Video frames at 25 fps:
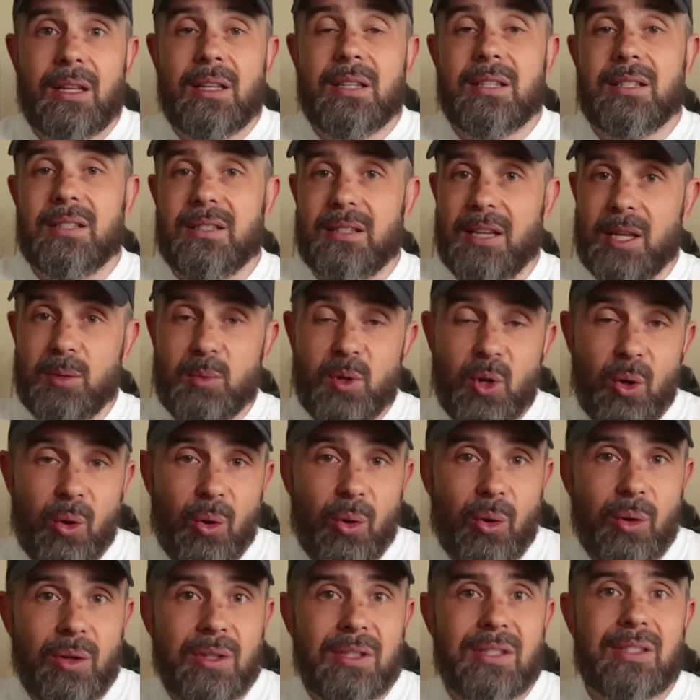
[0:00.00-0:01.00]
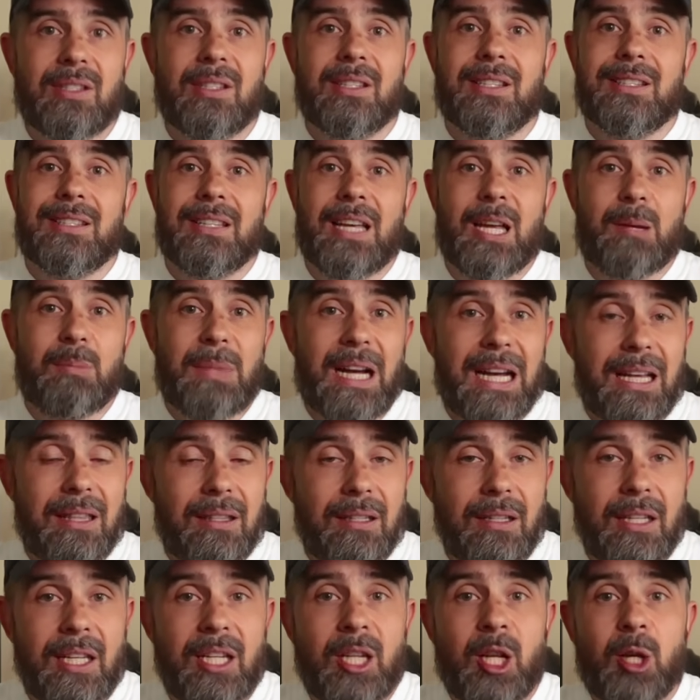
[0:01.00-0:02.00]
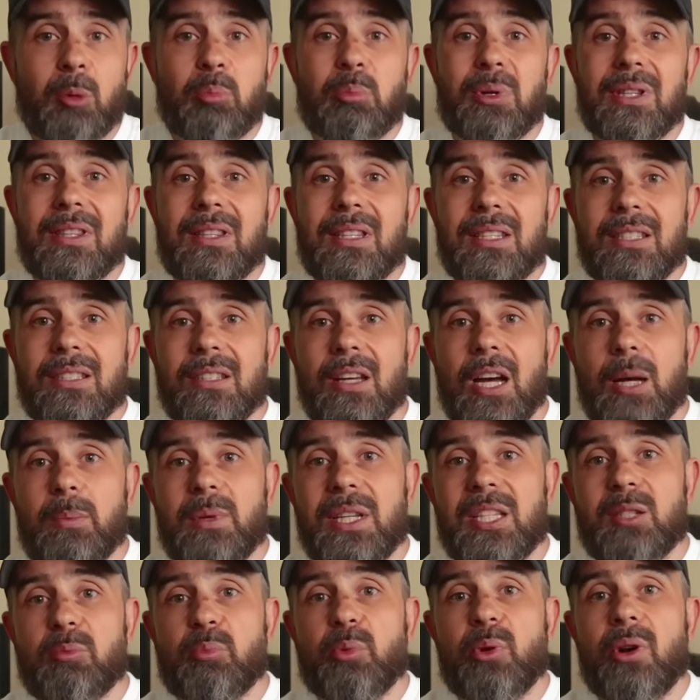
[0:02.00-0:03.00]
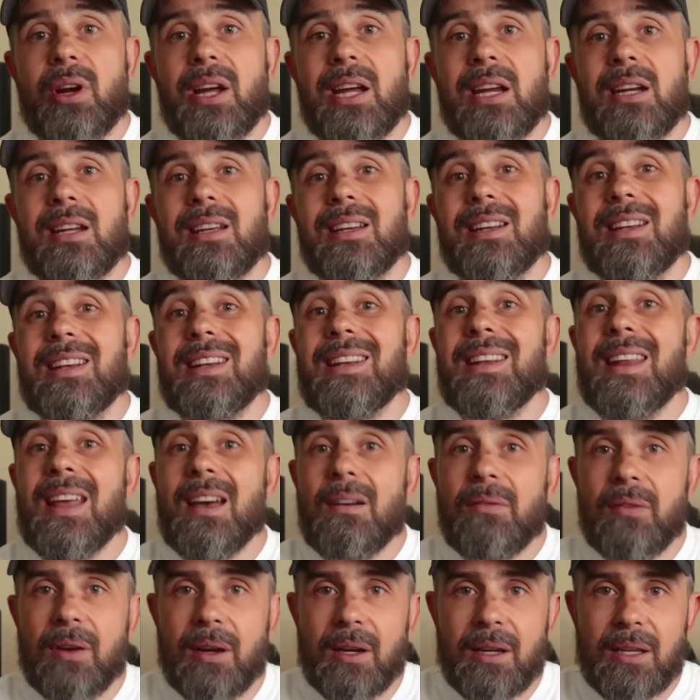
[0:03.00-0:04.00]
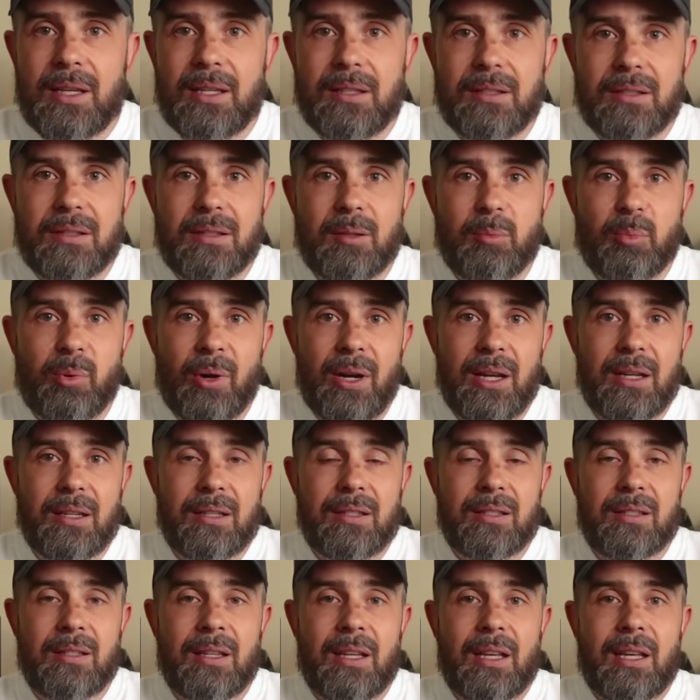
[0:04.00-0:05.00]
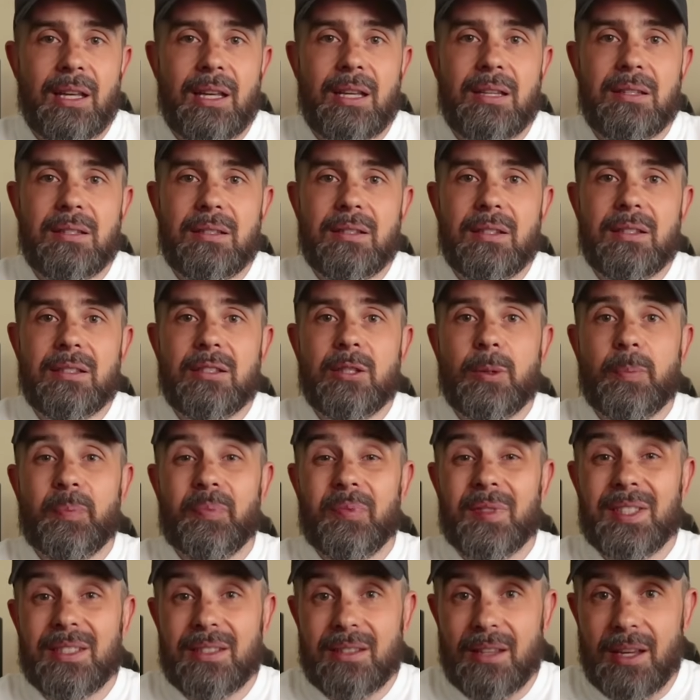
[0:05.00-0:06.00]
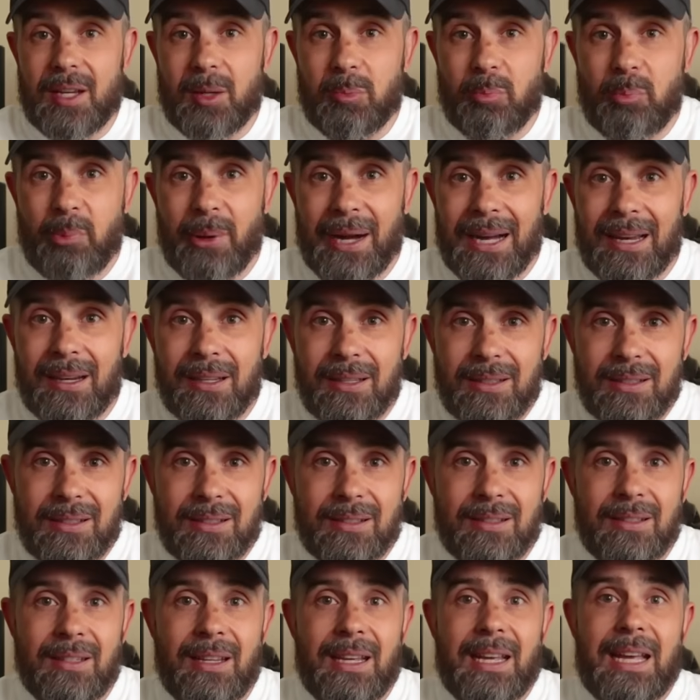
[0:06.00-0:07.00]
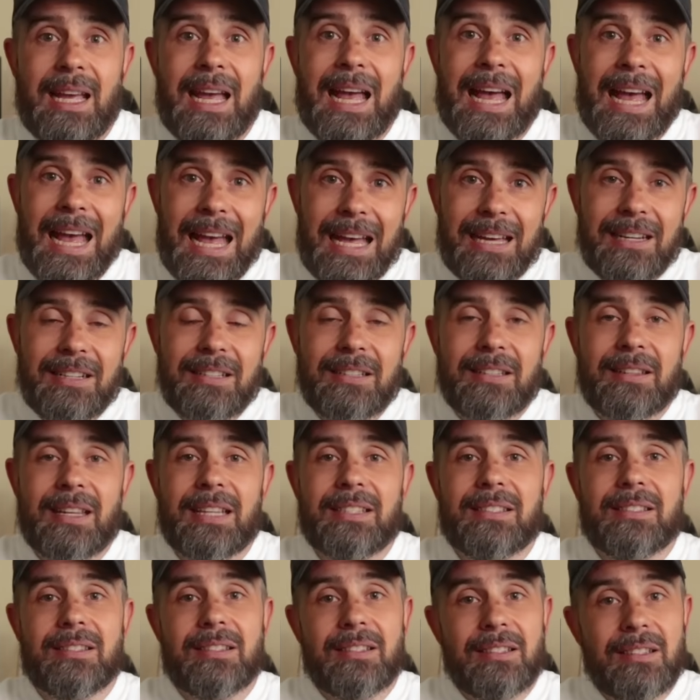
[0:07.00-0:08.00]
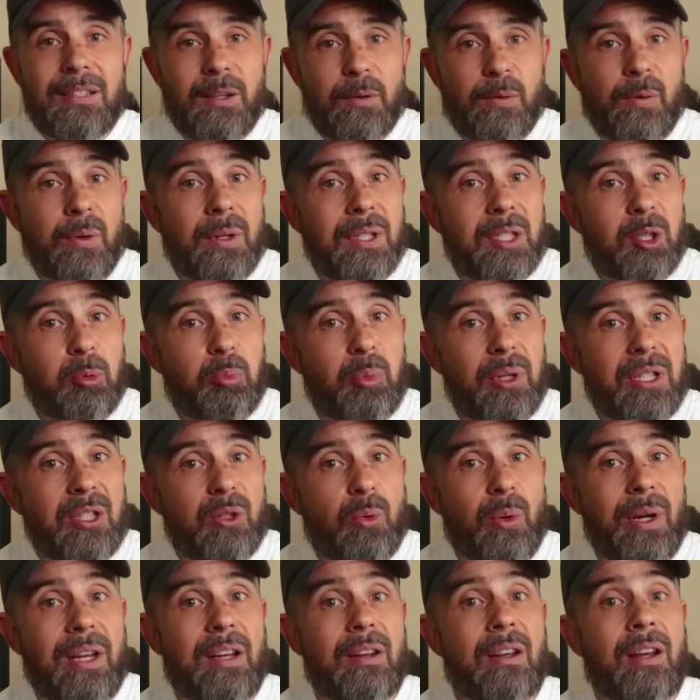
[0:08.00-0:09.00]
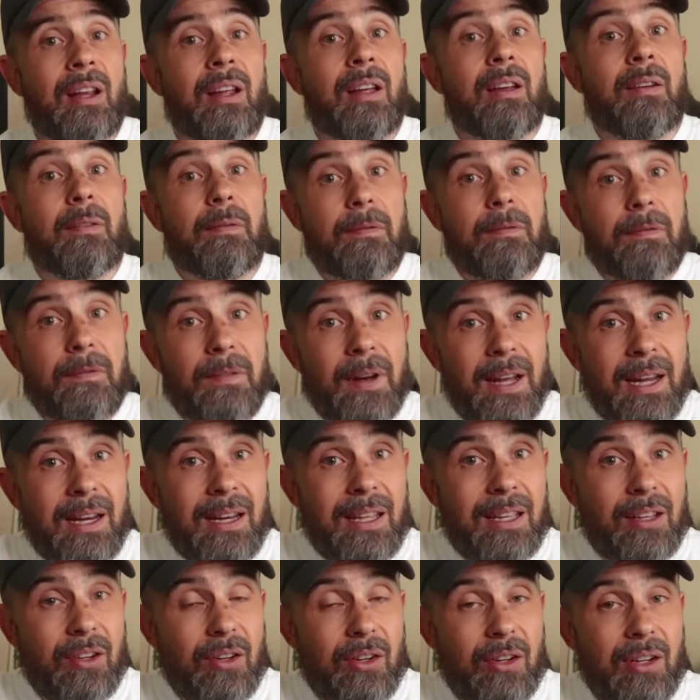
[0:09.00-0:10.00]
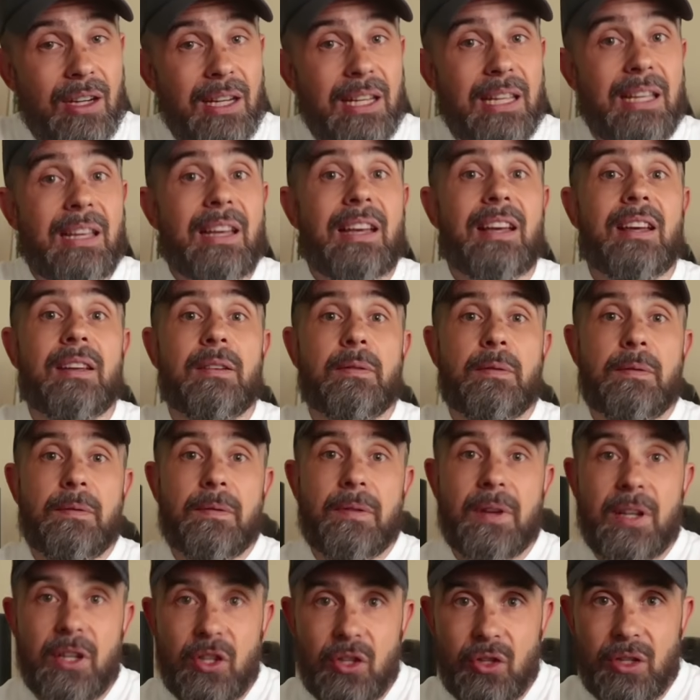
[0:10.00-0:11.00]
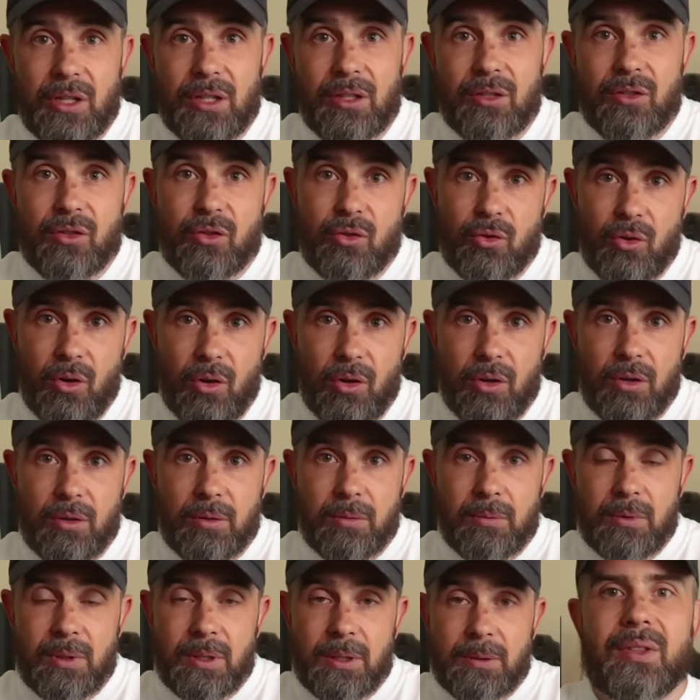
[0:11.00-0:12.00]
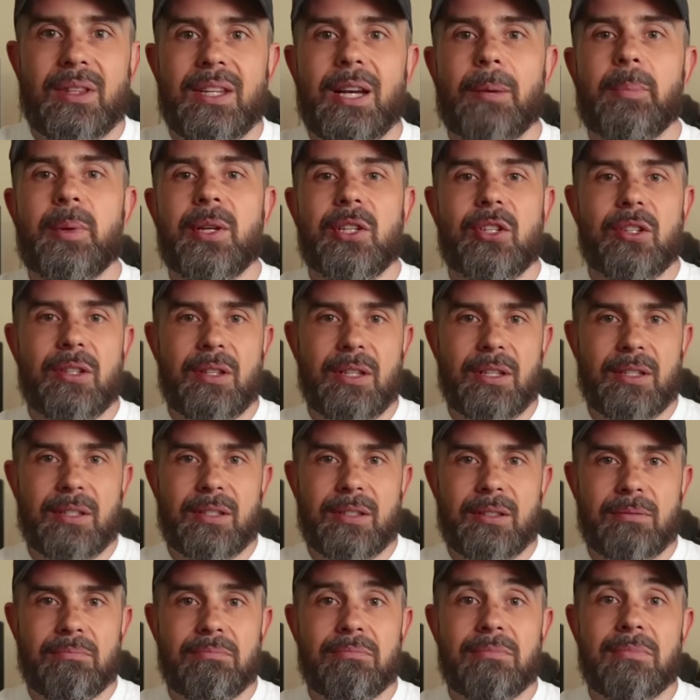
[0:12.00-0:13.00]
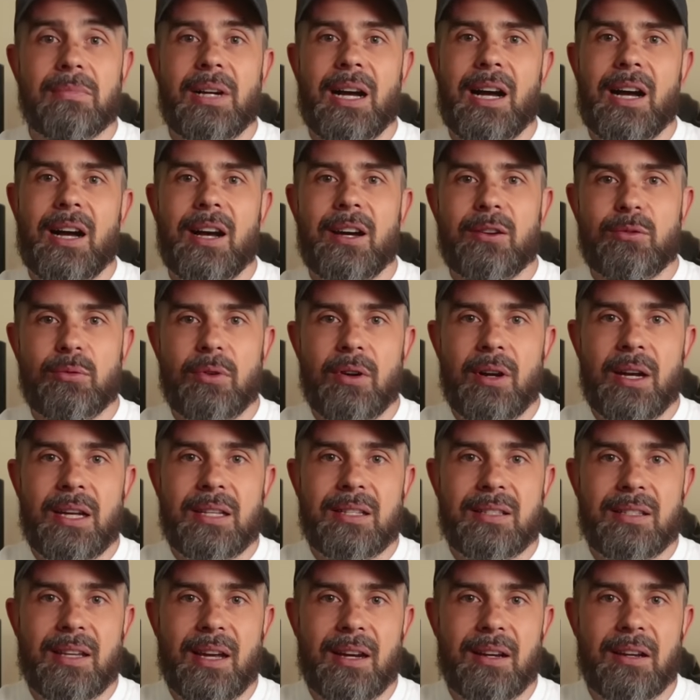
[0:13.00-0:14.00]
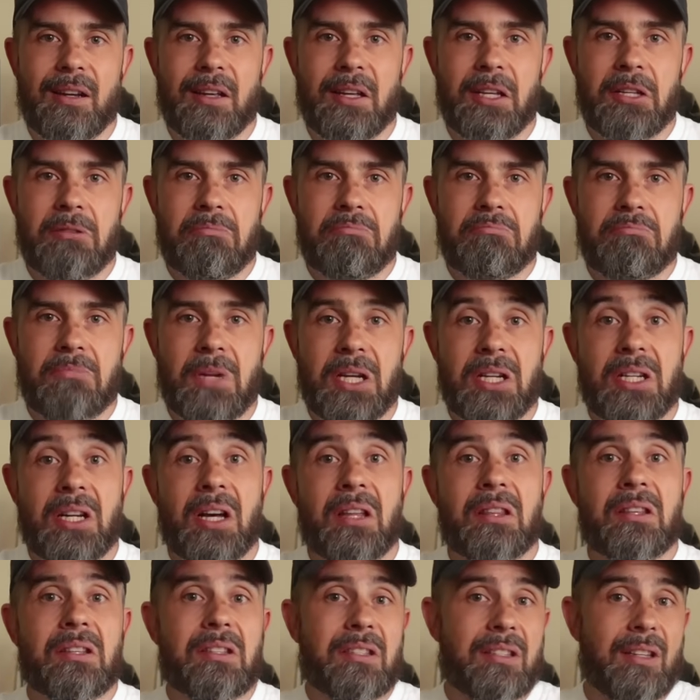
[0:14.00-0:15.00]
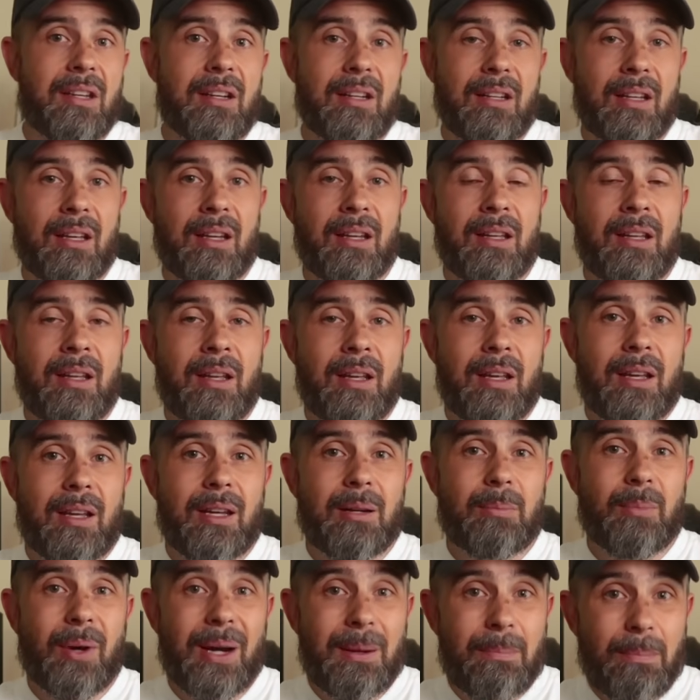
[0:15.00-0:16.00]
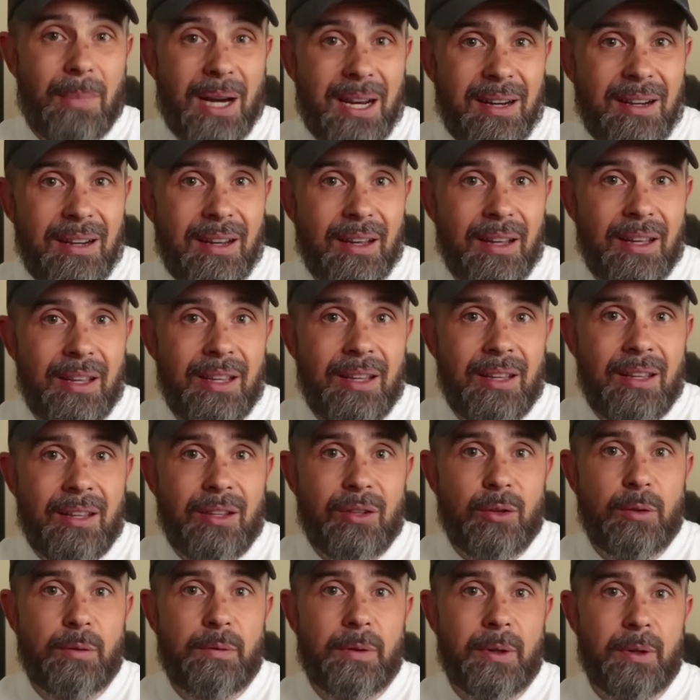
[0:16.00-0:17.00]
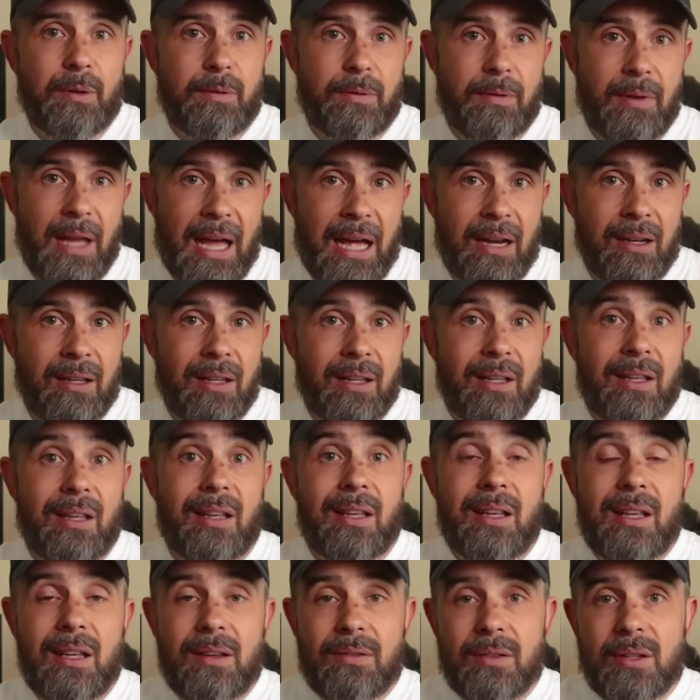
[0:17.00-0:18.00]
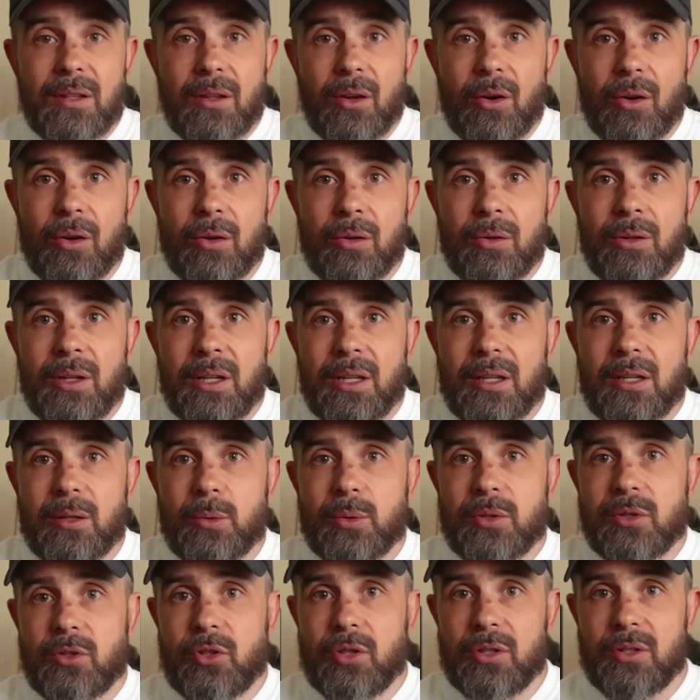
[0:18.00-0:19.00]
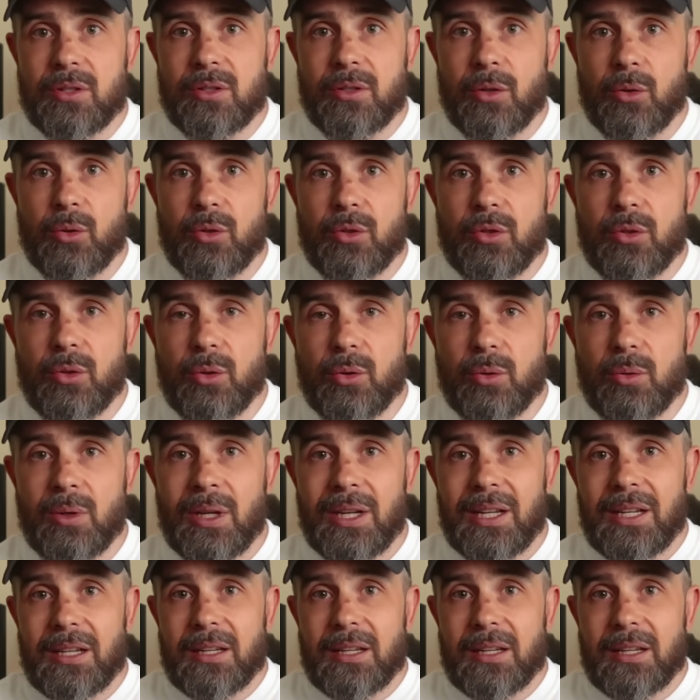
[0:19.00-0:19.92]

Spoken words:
Same course, same athlete, but this time his brain never hits the brakes. His system stayed balanced, and that's the difference between fading early and finishing strong. Now picture this: hard ride Saturday, another Sunday, and by Monday you feel flat, even though it was just zone two.